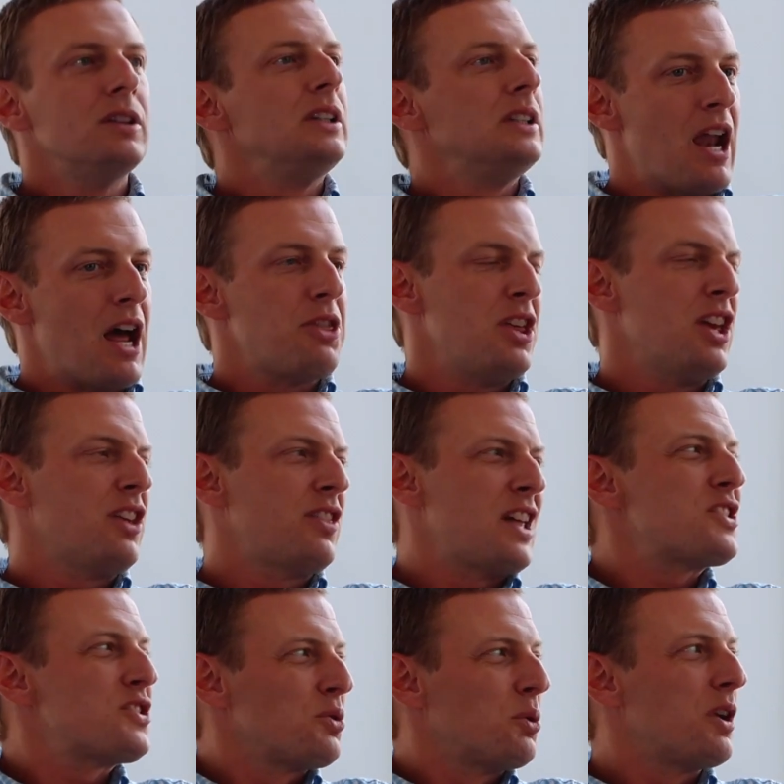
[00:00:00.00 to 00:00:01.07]
And I think
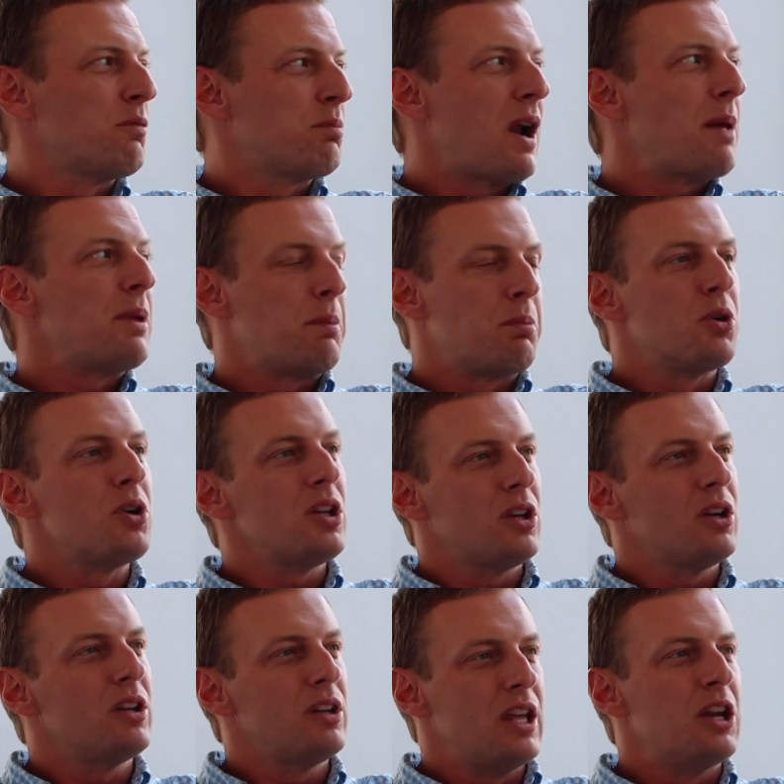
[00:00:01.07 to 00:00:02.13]
that's sort of probably a pretty
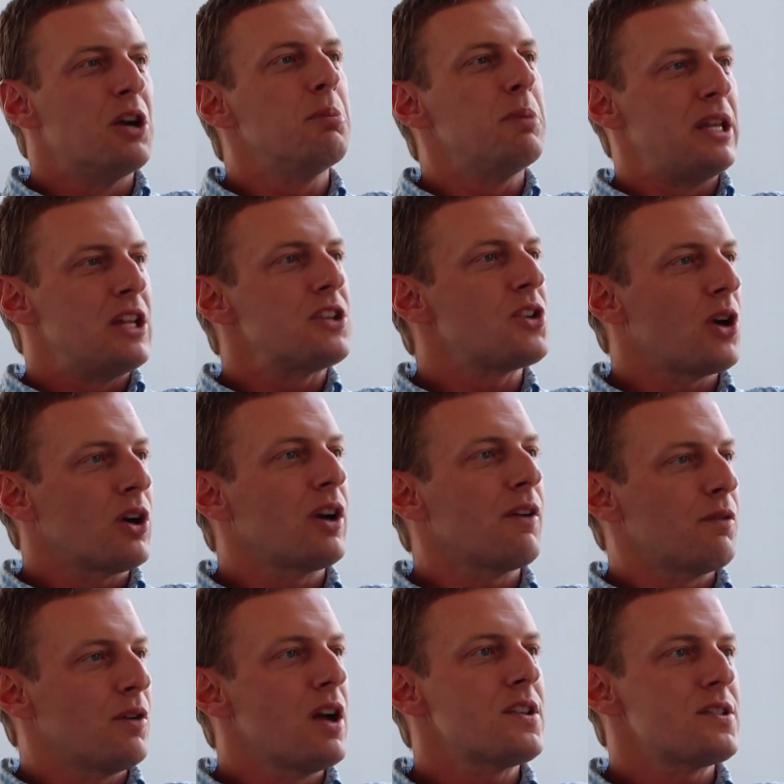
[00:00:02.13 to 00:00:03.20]
good intermediate target
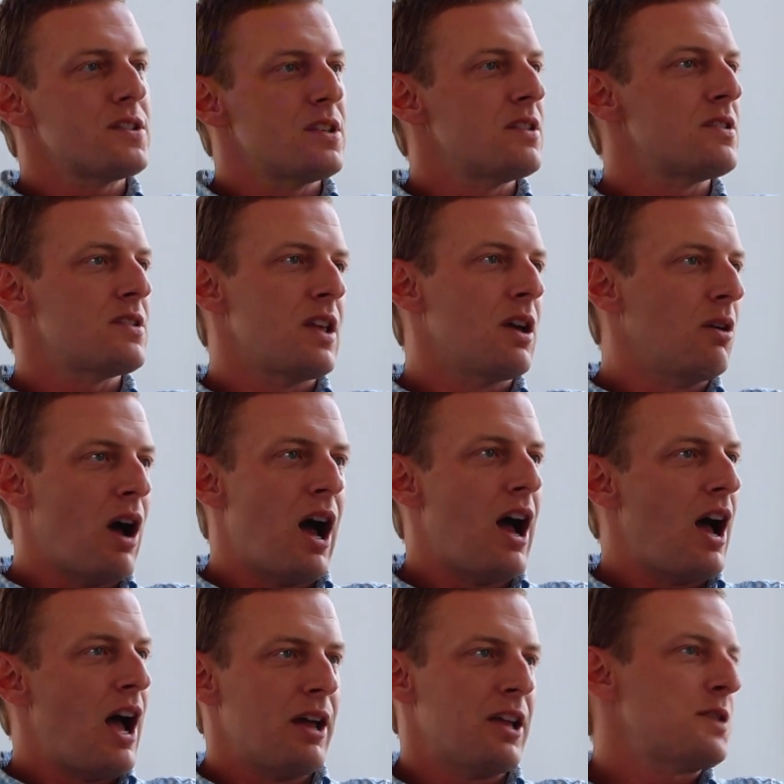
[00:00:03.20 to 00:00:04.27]
for us, is that
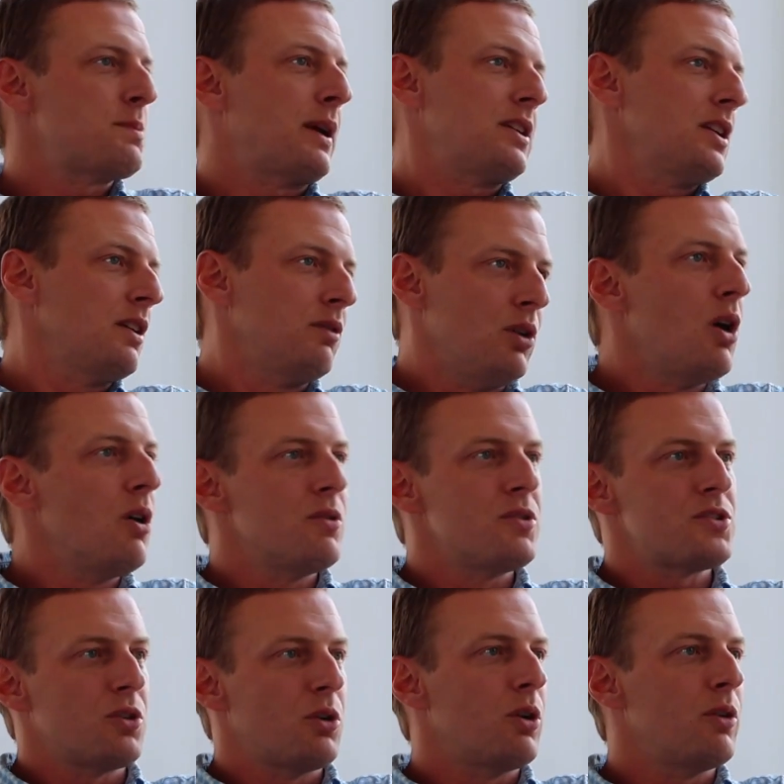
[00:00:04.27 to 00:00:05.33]
I expect to give
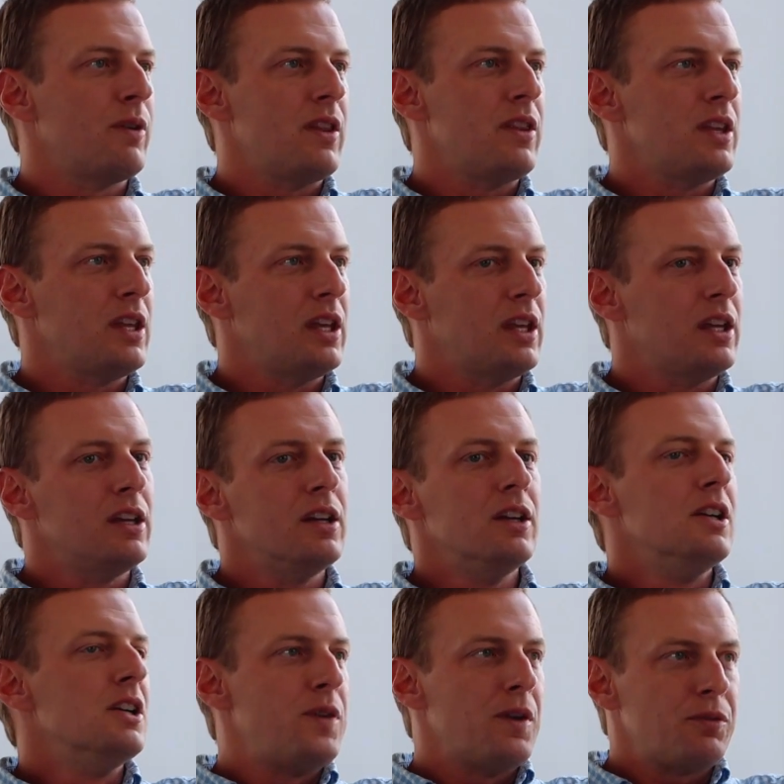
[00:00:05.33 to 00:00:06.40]
loans sort of in the
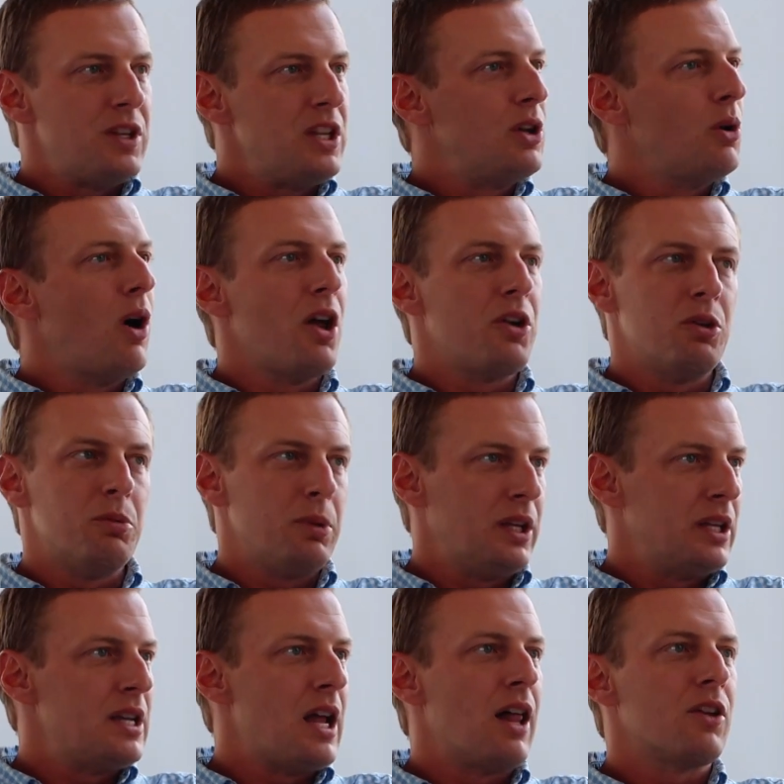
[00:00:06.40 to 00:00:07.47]
$50 to $100
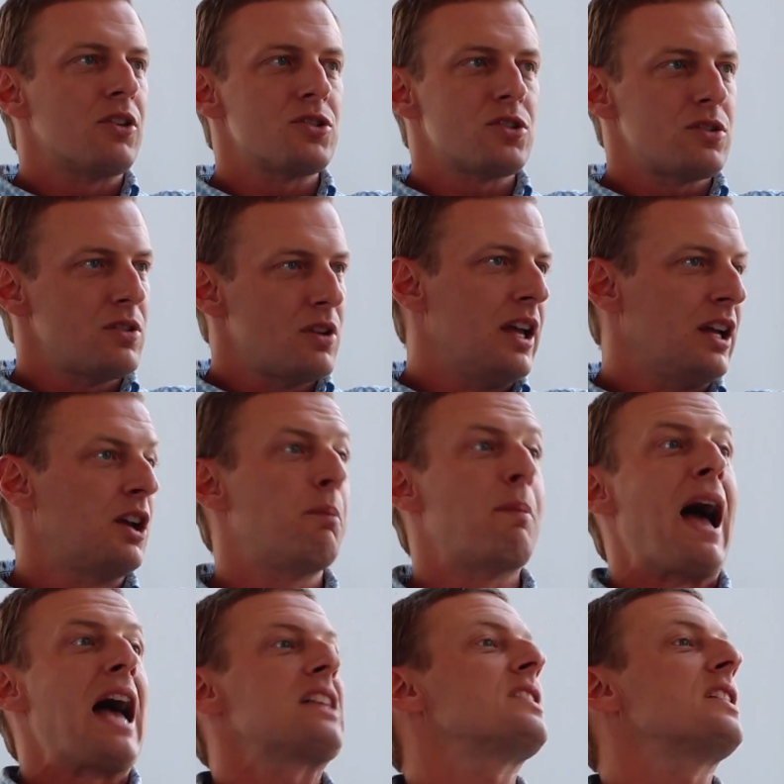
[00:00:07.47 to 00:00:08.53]
million in
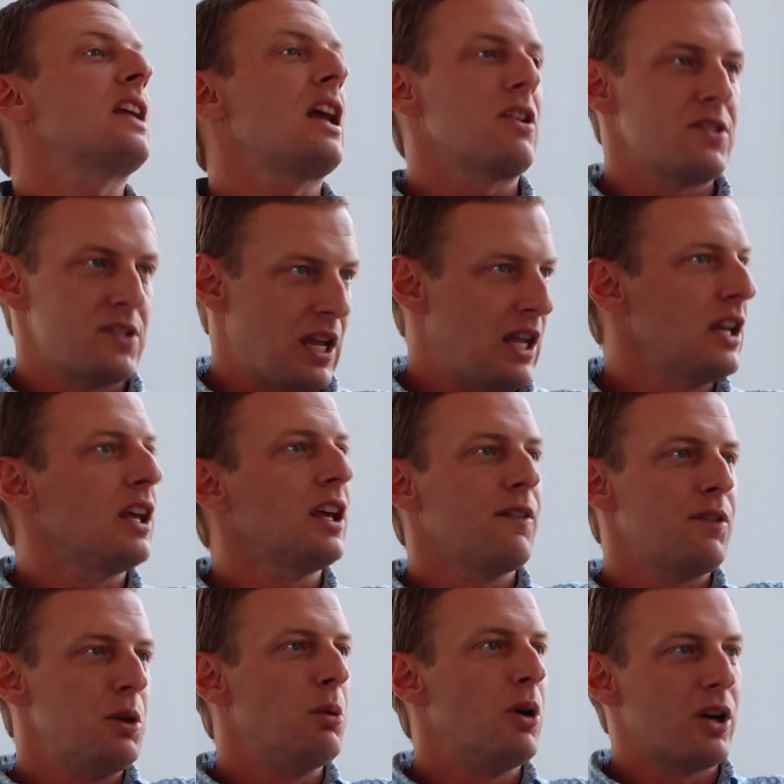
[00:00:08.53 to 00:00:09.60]
capacity outstanding,
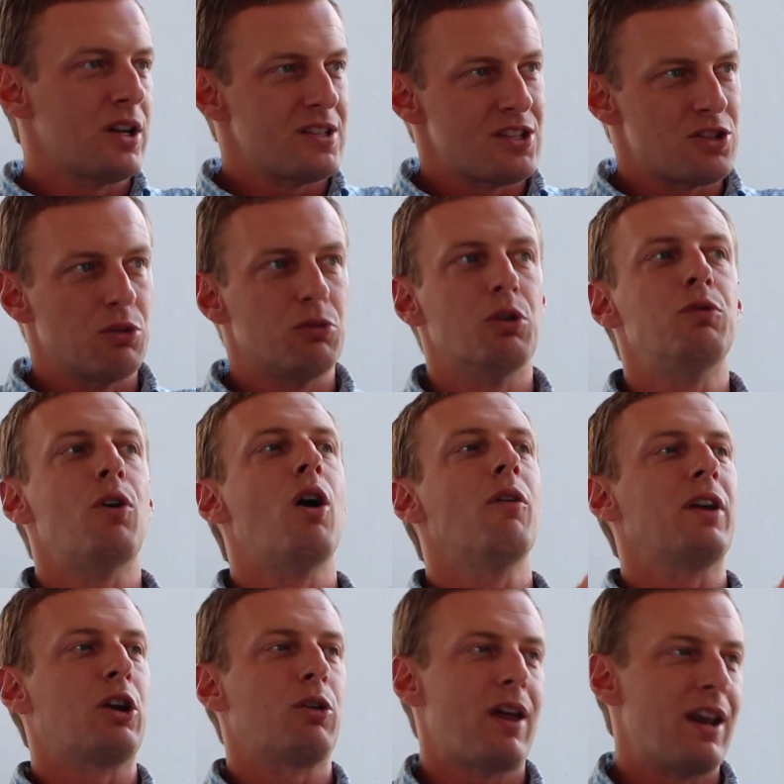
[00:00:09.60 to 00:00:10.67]
if you will, because it's a
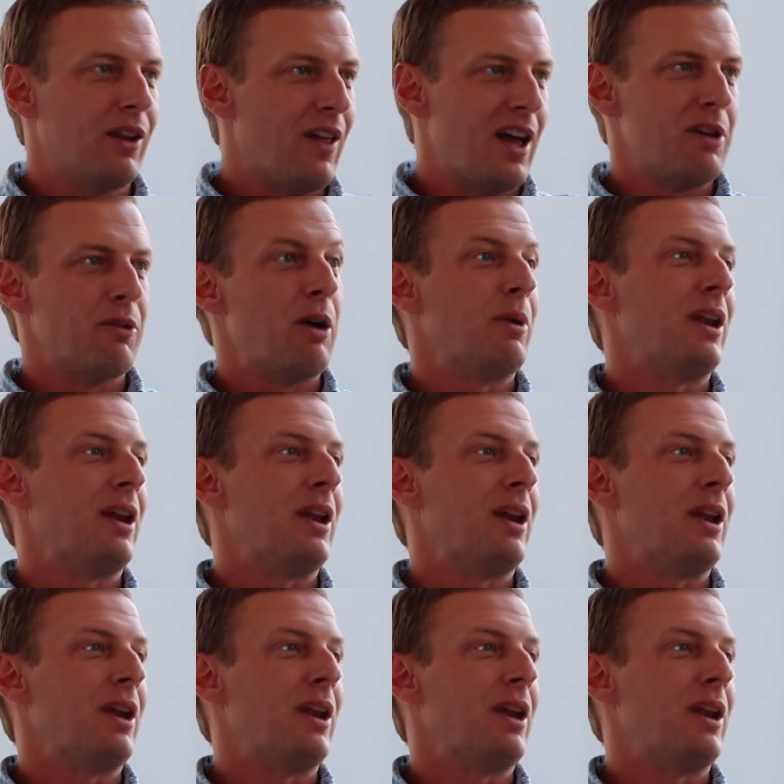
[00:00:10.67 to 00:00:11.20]
revolving credit line, right?